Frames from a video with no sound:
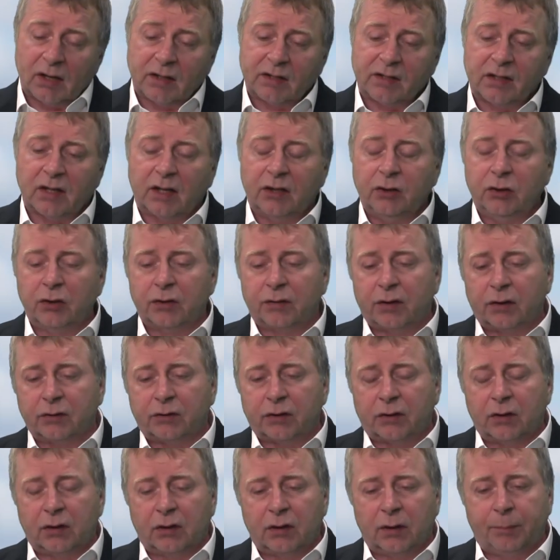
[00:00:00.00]
I say, euro
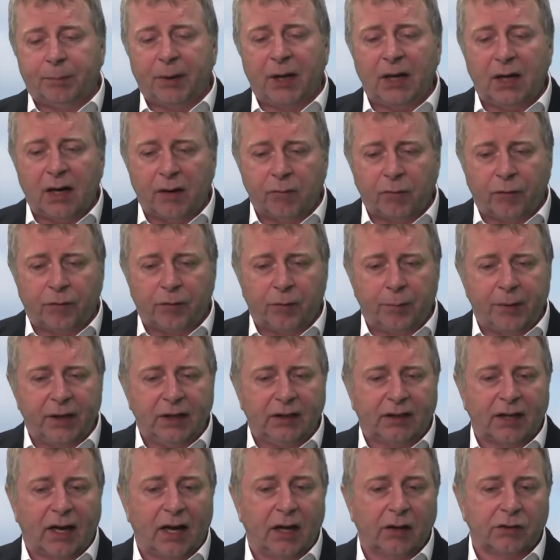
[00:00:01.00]
dollar, the big level for me
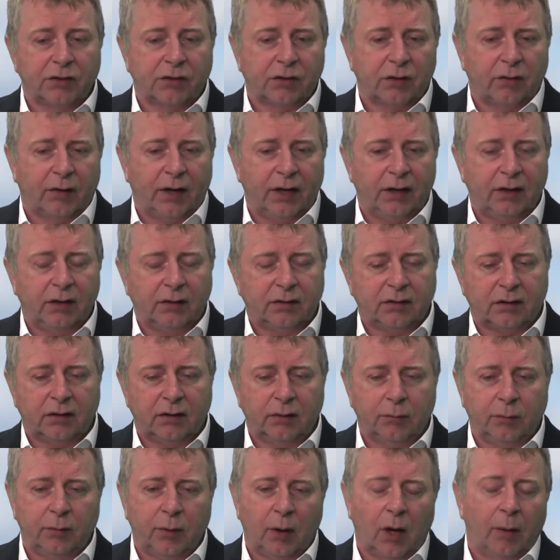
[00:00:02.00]
downside is,
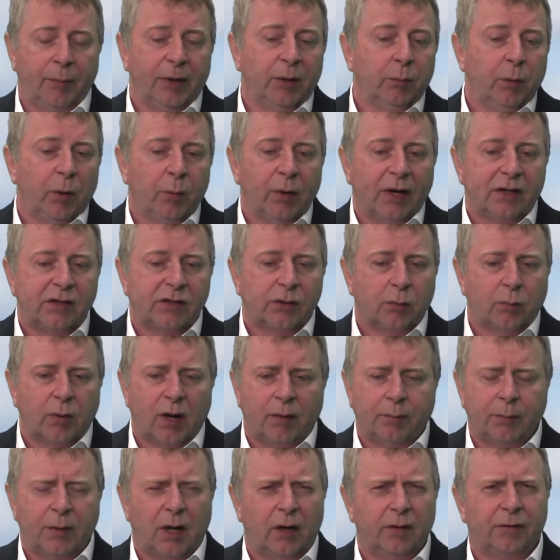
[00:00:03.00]
I mean, we went to
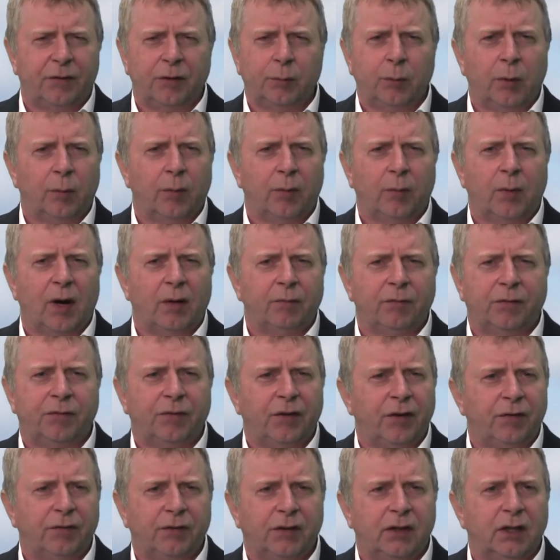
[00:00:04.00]
one, I think we went
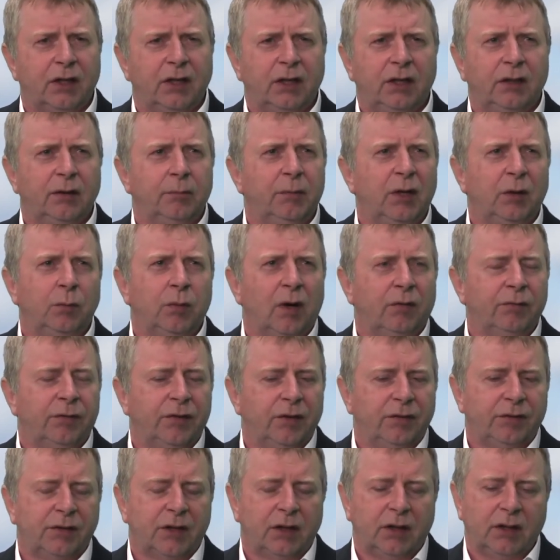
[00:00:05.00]
115, mid
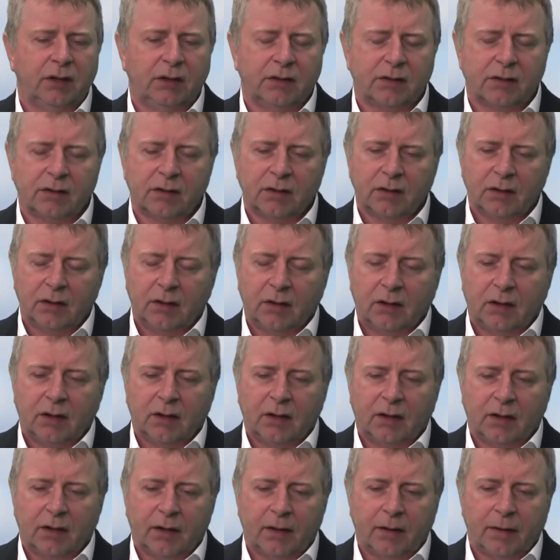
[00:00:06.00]
115s.
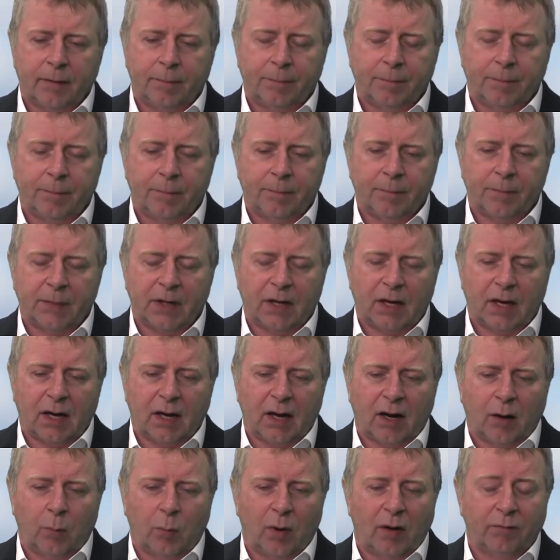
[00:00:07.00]

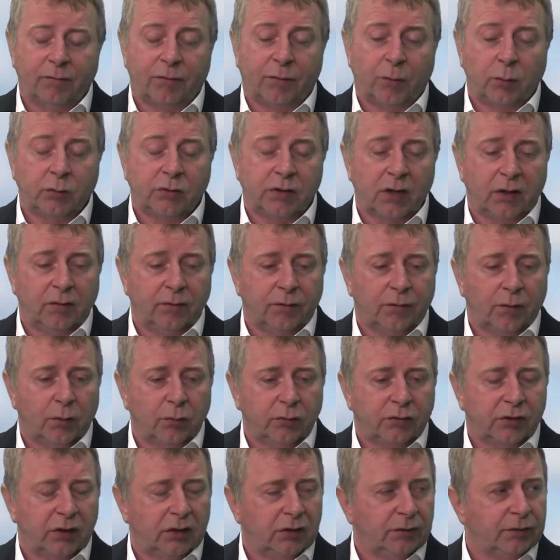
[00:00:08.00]

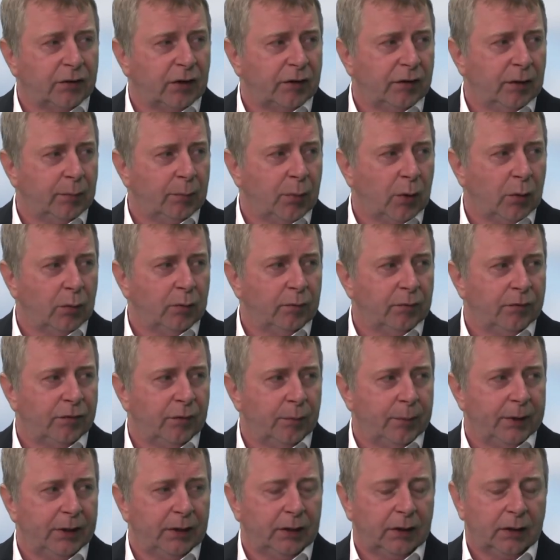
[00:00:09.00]
114.40 is very important for
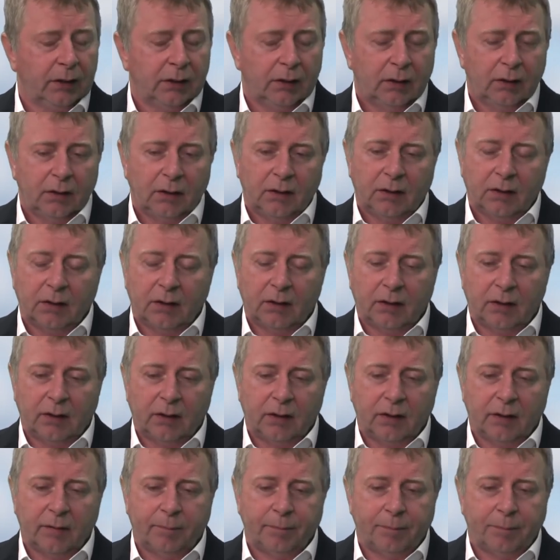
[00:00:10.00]
me.
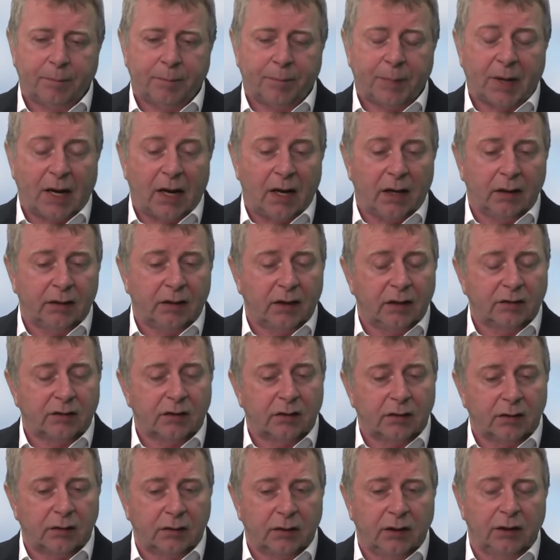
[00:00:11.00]
But there's
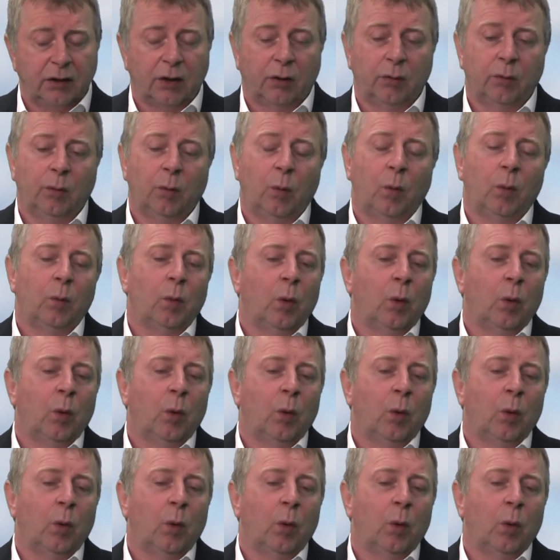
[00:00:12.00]
a, you know,